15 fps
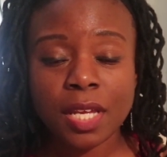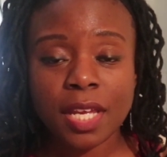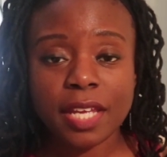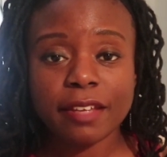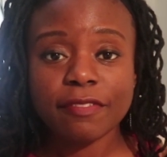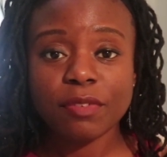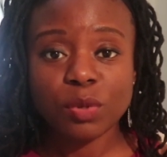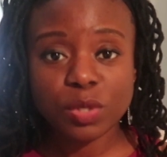
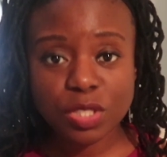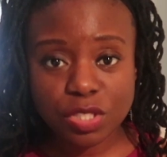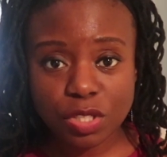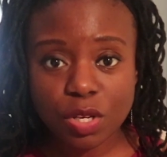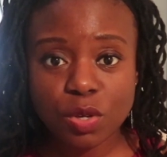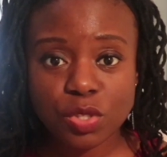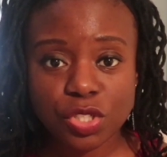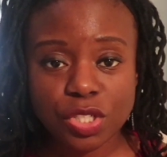In full
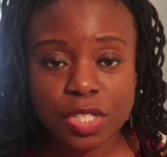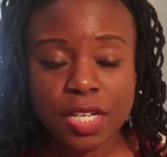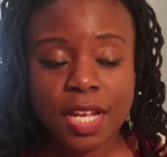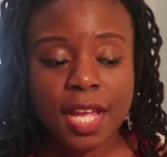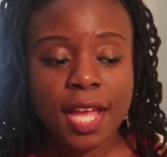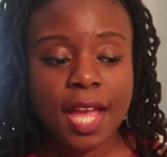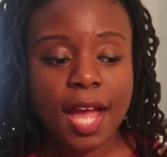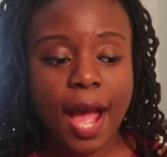disclosure,
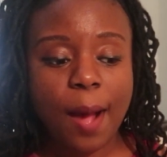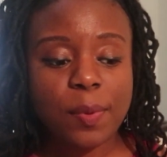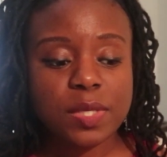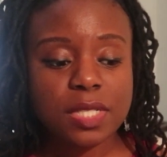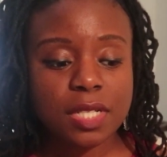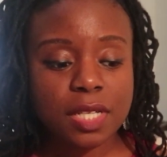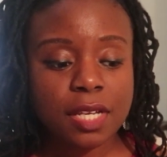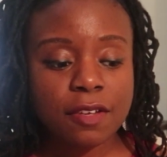I was
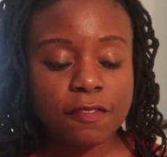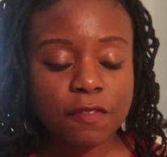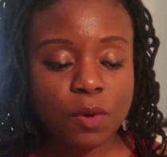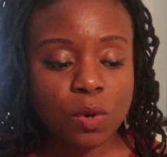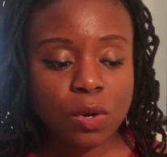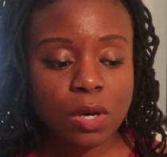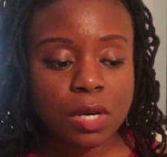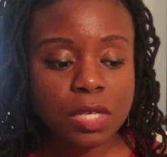looking
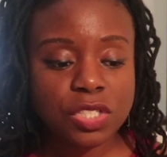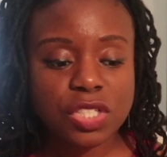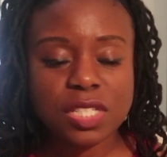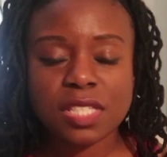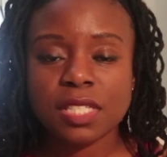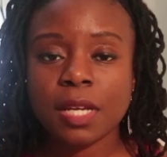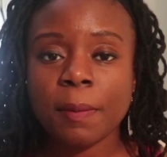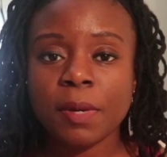for
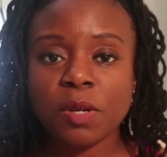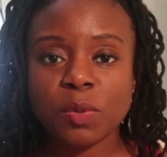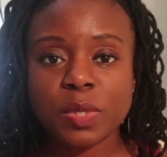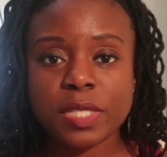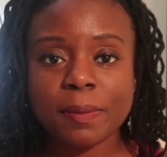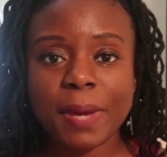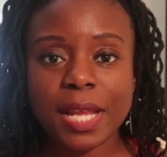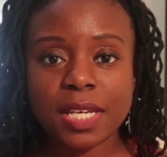just coming up with
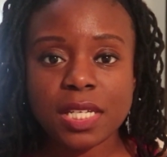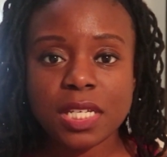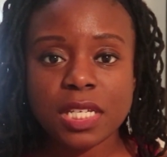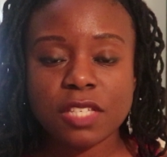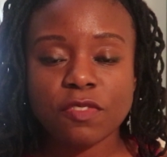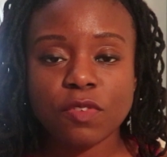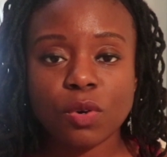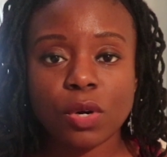some
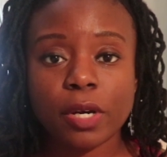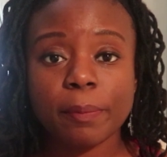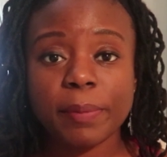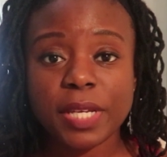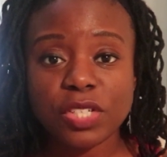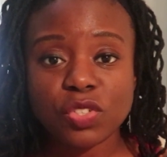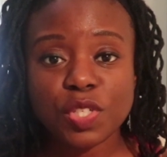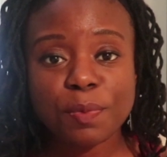ideas for a
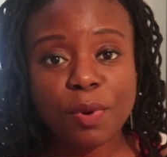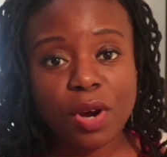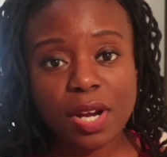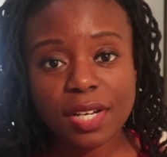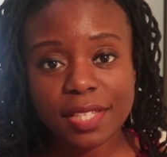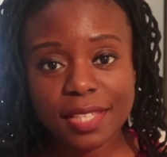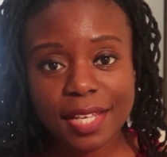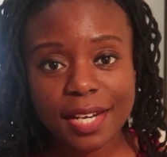Pinterest
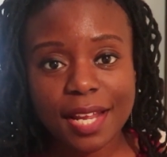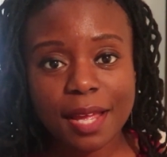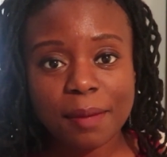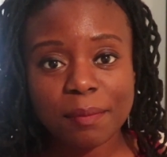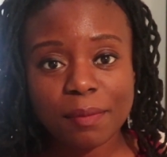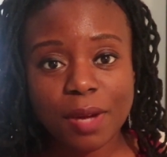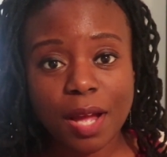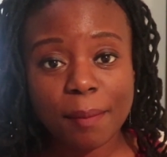party that
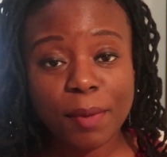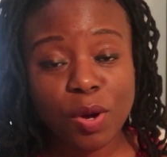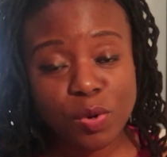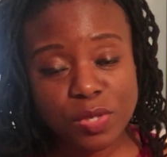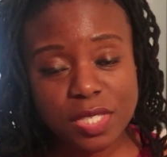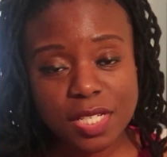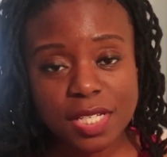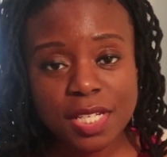I'm
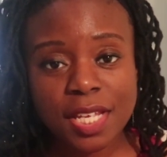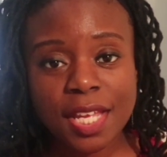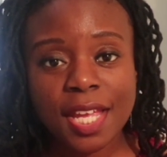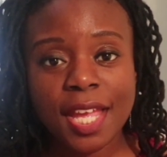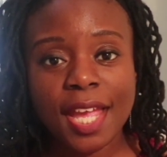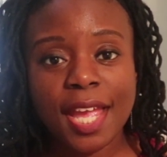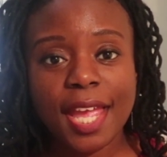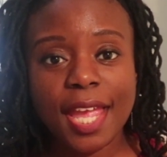hosting
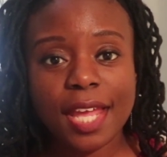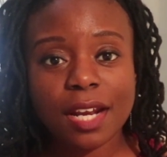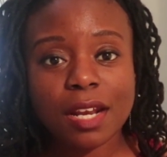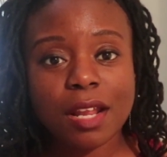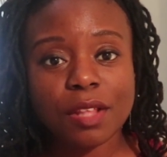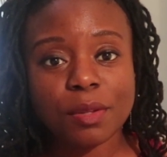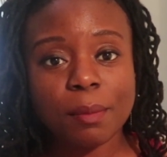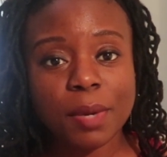in
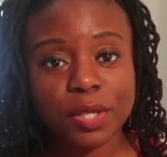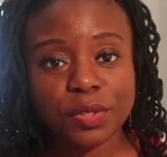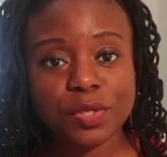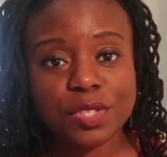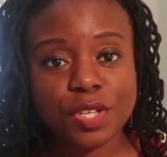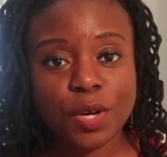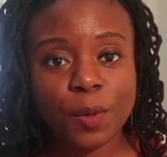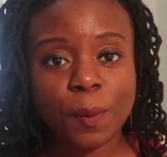another month or
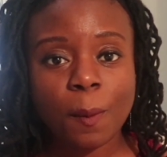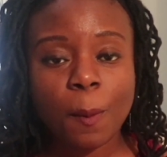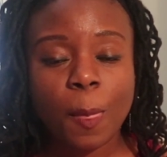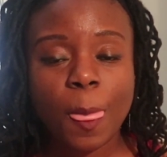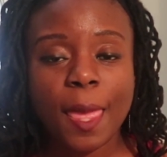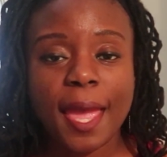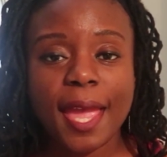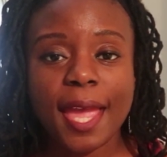so.
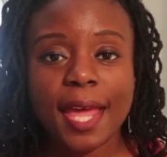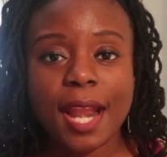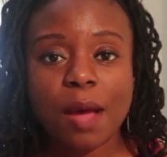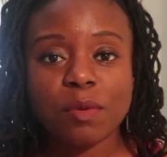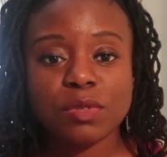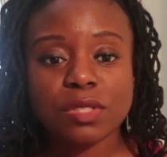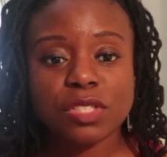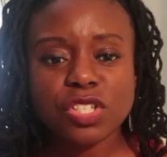And I
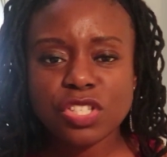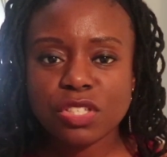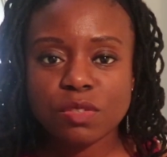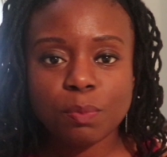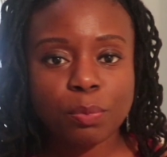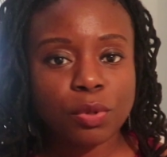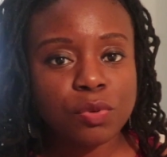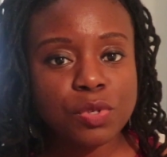was
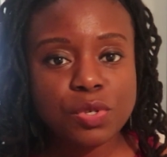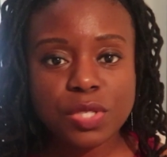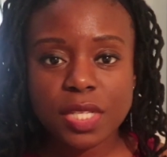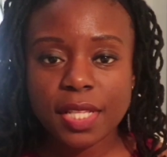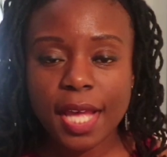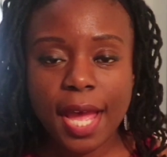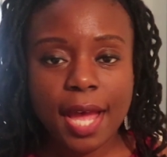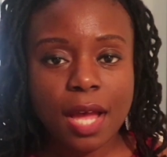just perusing
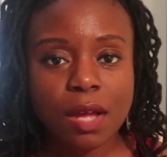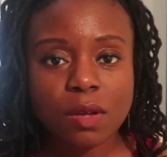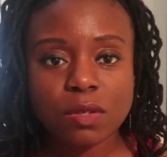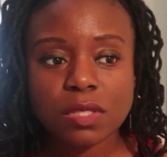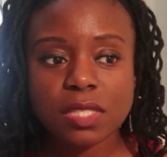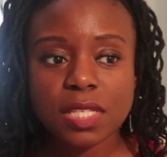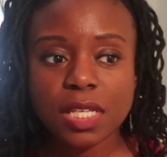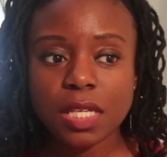the aisles,
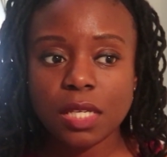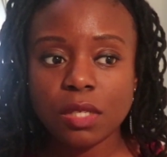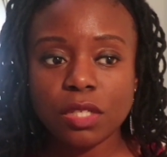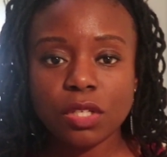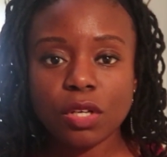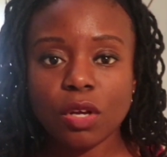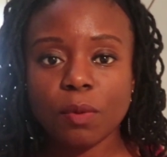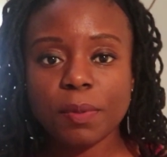seeing,
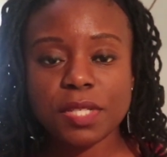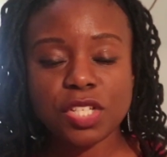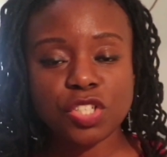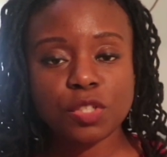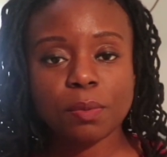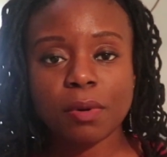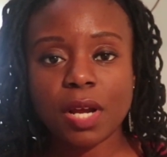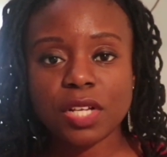you know,
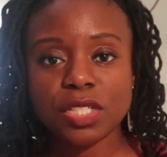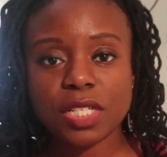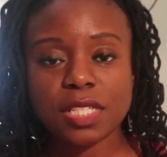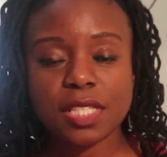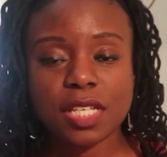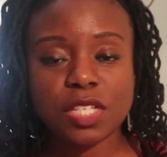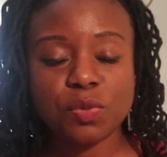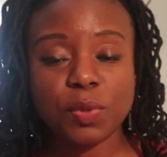potential projects,
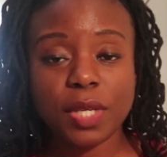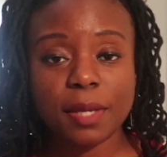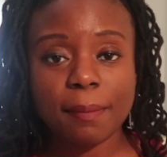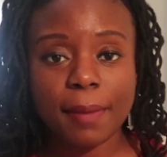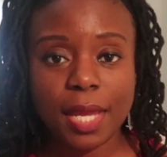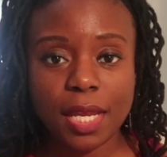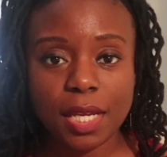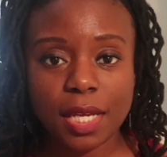things we can
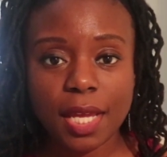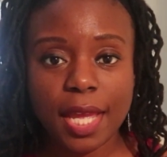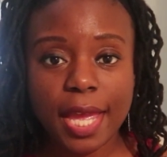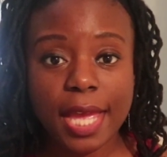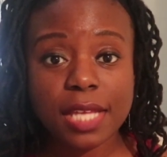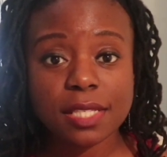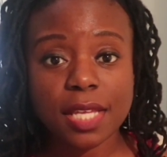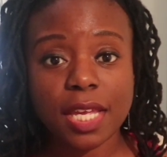make
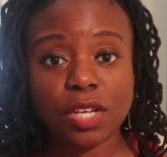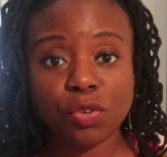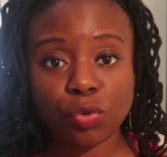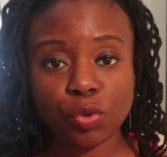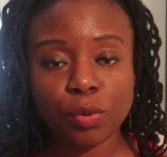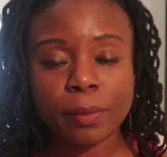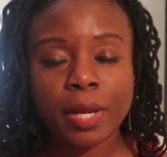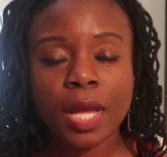as a
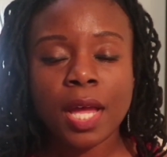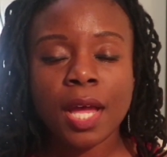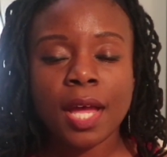group.